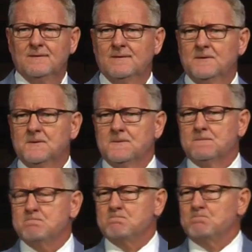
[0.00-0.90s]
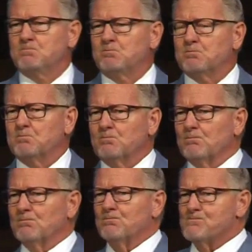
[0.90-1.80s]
(no one is talking)